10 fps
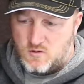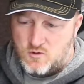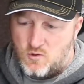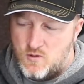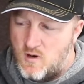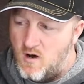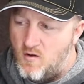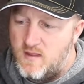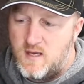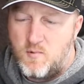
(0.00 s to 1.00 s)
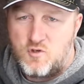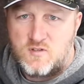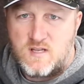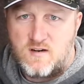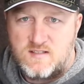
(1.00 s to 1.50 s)
will show you all the
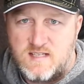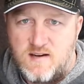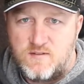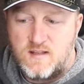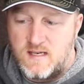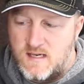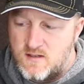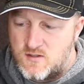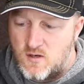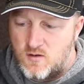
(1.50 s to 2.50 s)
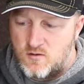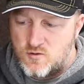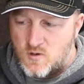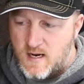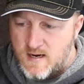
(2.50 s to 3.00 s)
images that are saved to the internal
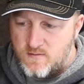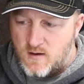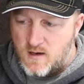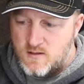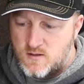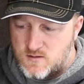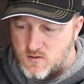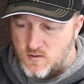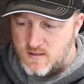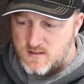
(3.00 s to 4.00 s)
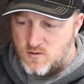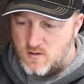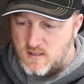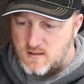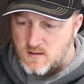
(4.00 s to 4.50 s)
drive on your Solix
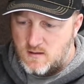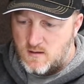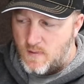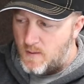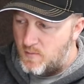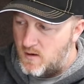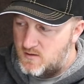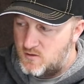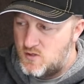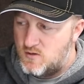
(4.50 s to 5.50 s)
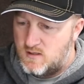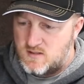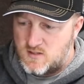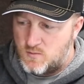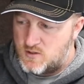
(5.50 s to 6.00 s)
unit, but also you can
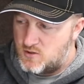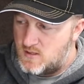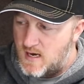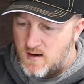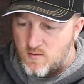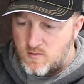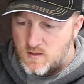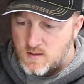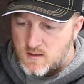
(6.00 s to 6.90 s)
switch down